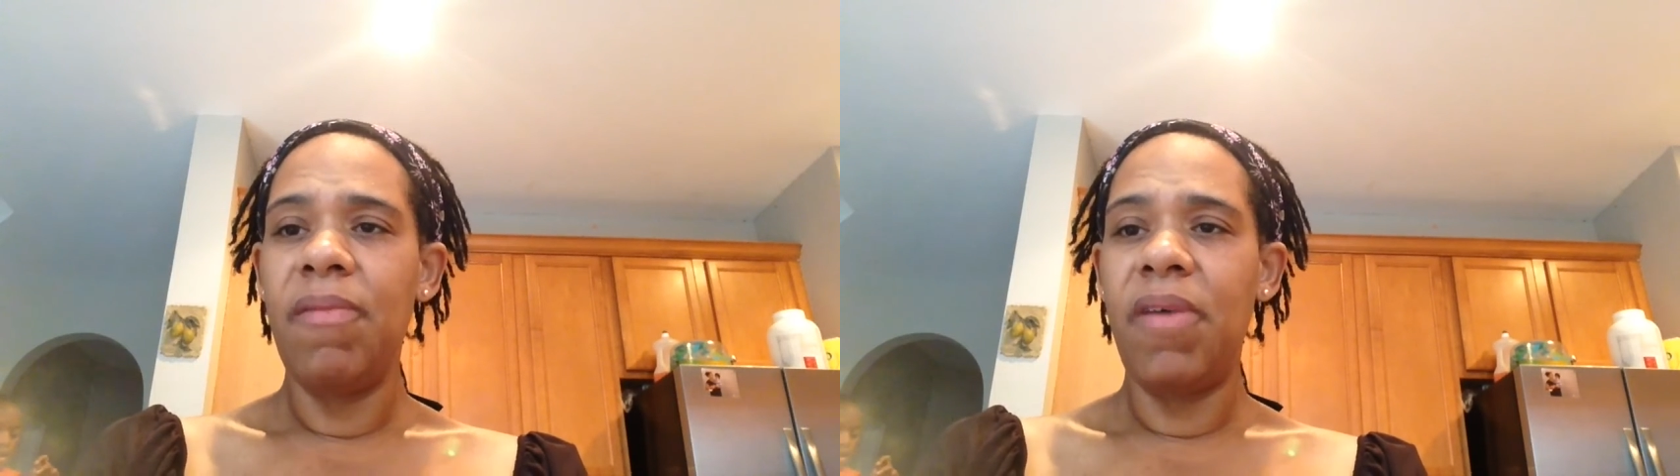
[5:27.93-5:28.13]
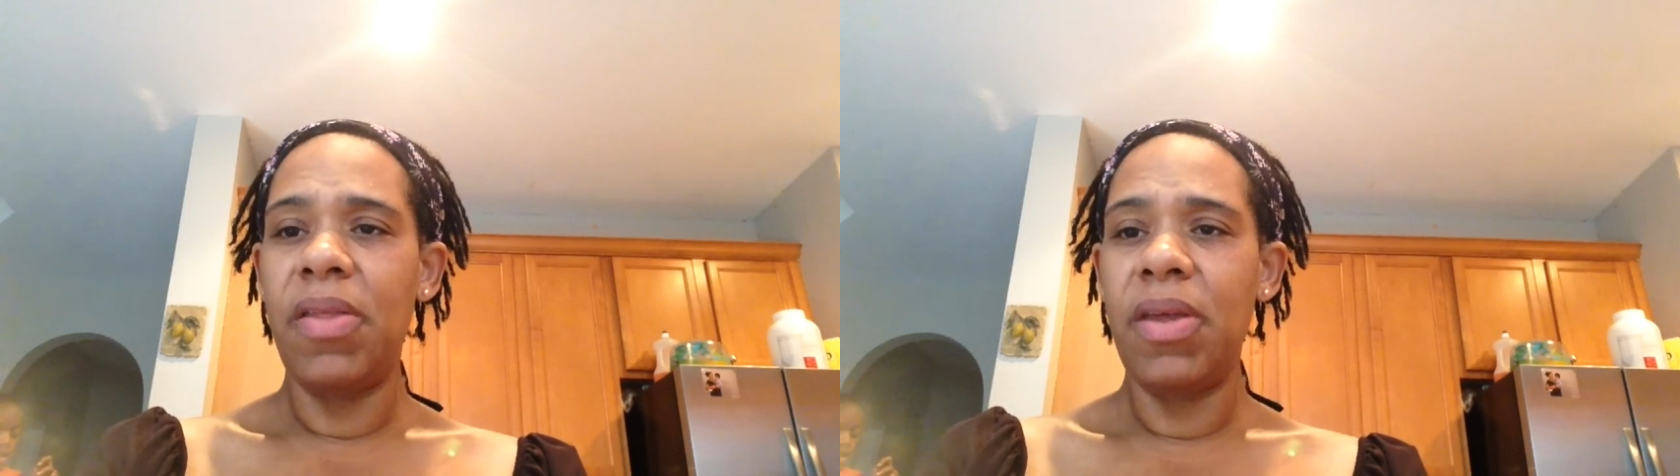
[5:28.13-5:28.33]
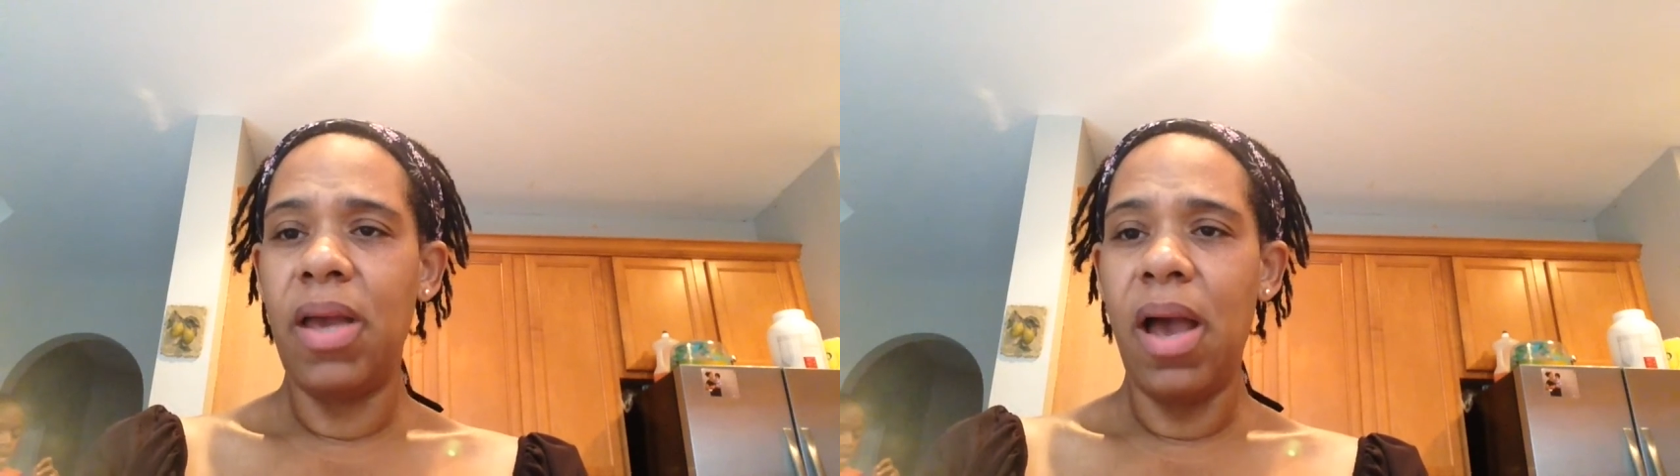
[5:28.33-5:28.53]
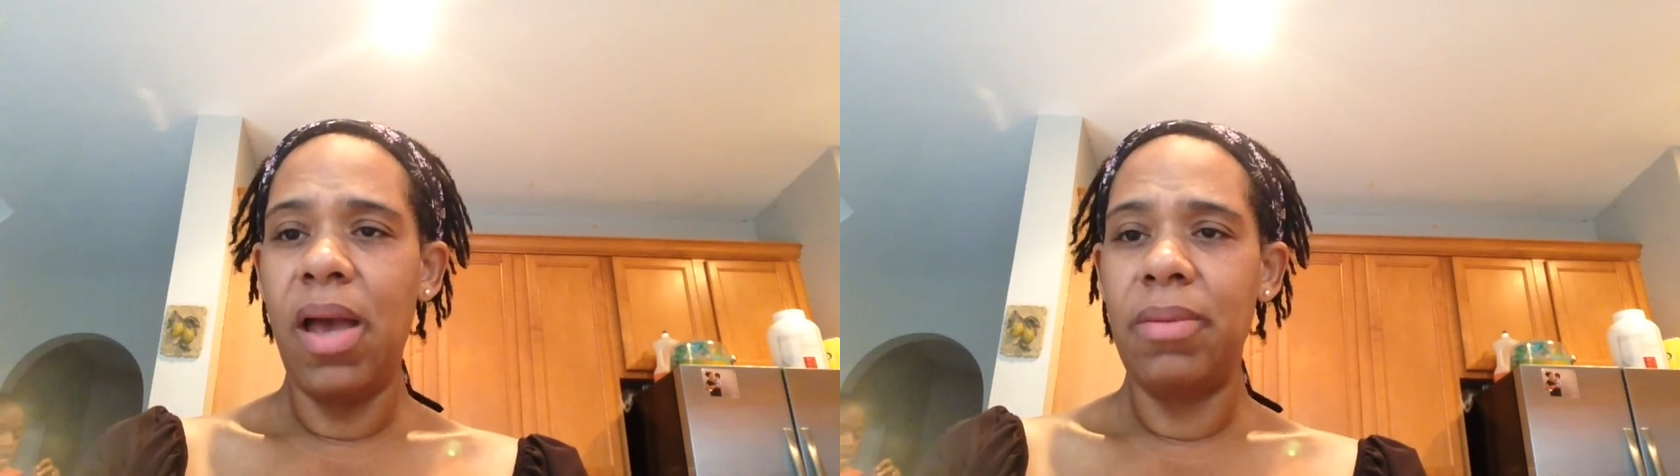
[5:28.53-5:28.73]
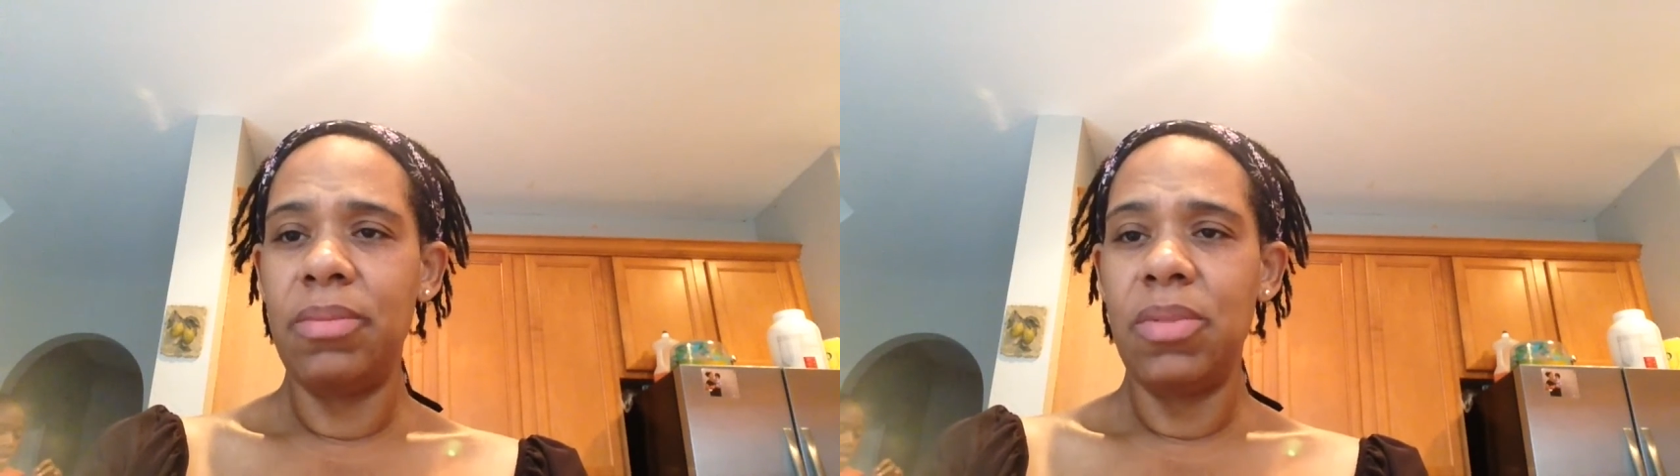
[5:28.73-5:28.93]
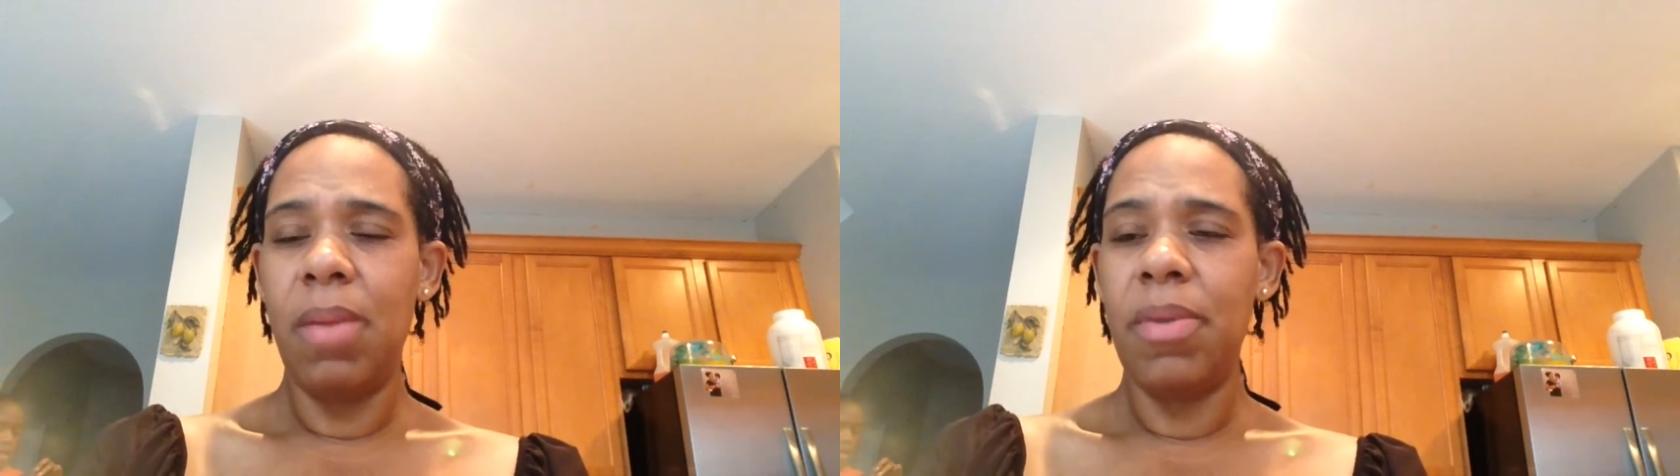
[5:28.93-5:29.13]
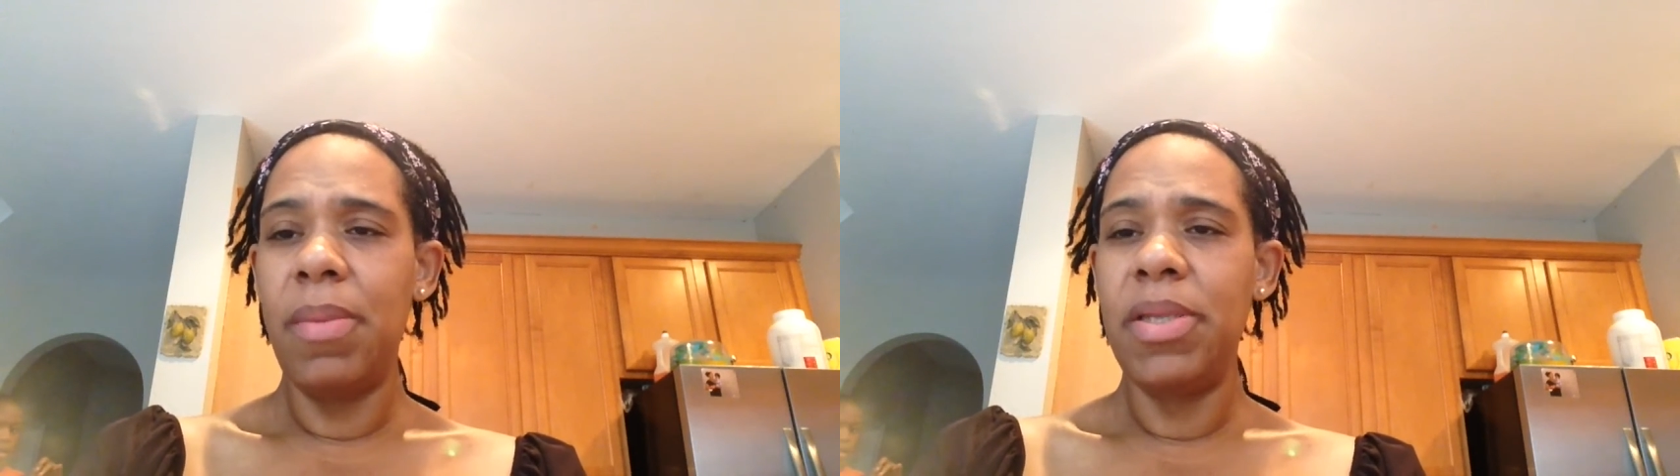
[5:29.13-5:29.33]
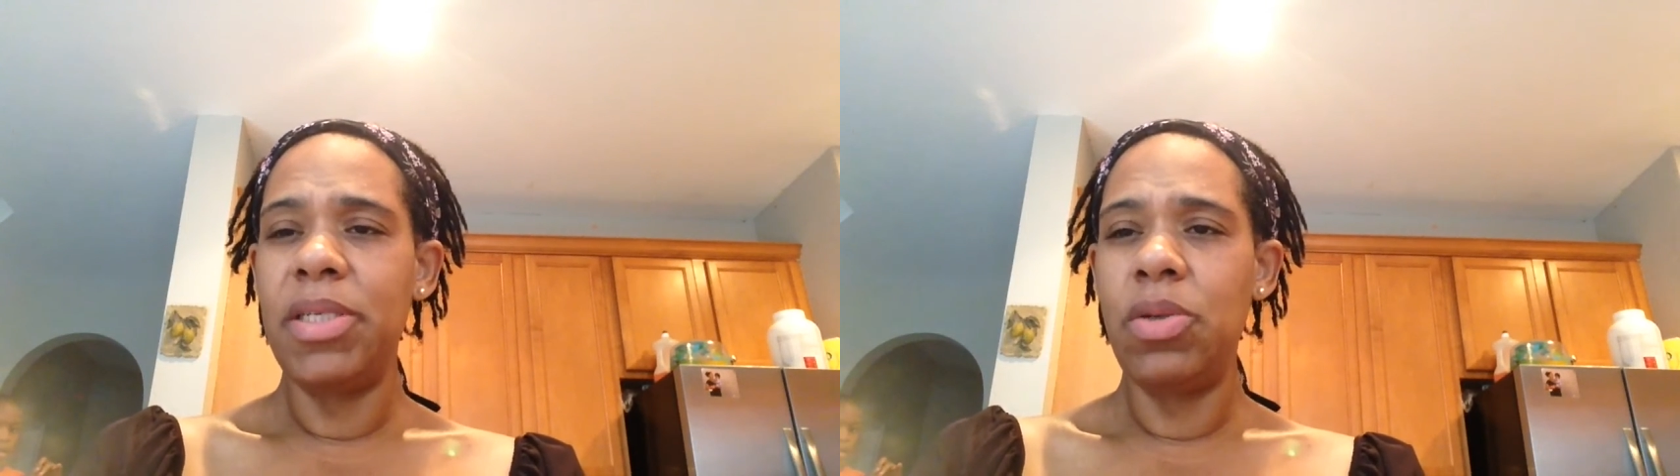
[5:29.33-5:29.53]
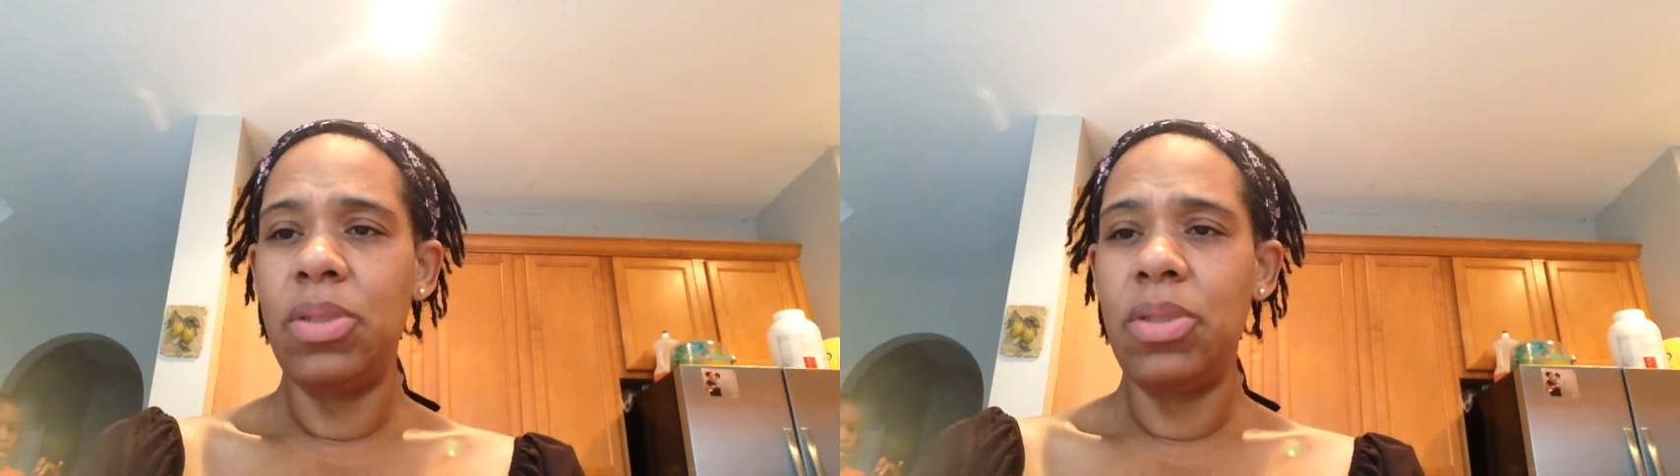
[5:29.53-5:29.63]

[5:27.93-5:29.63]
Father God, I'm coming to